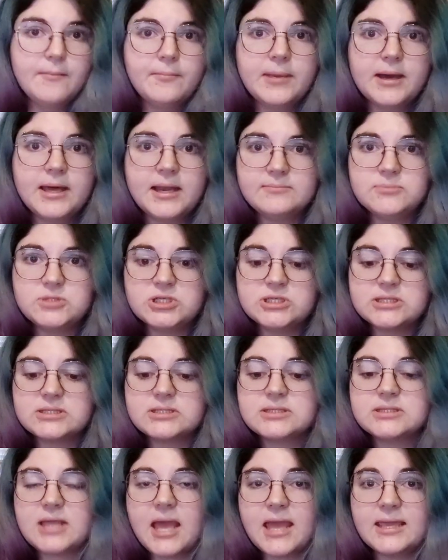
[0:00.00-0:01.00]
but
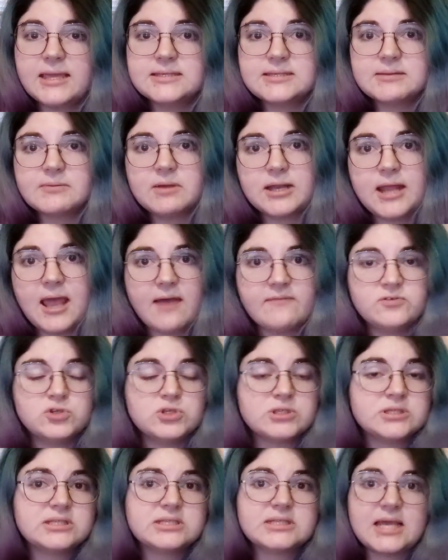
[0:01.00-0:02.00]
I guess I'm going to have to
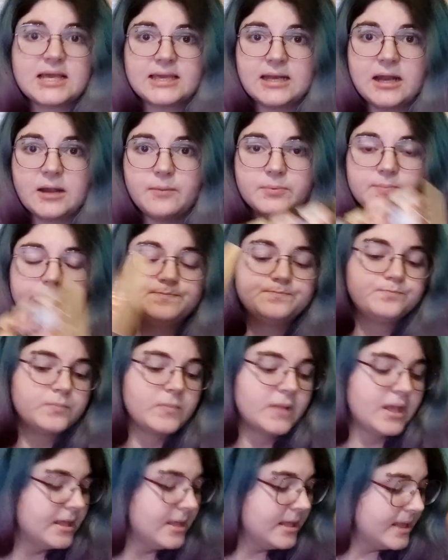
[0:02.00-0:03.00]
suck it up.
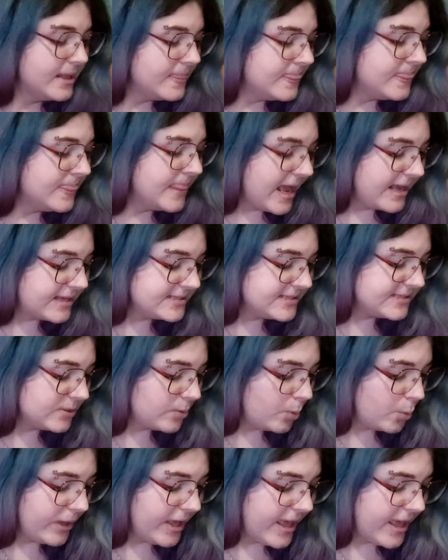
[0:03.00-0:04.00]
Next, we